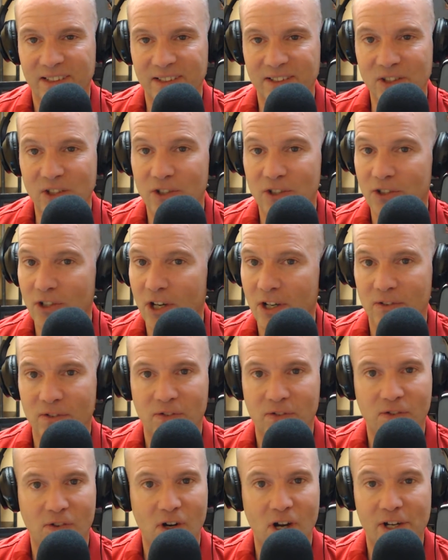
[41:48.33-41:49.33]
You're not a
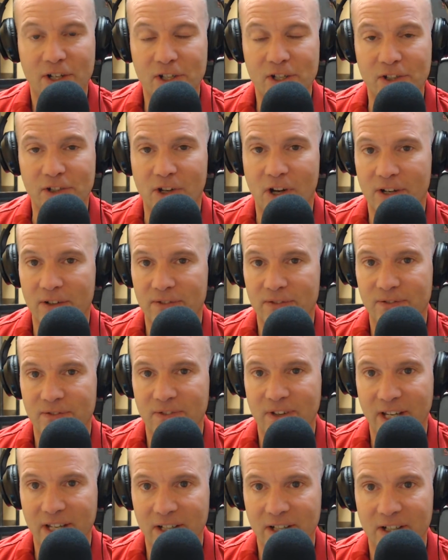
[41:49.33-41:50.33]
fraud. You're not a
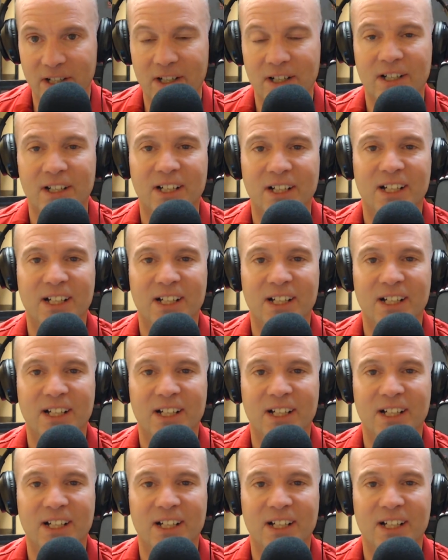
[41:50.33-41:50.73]
faker.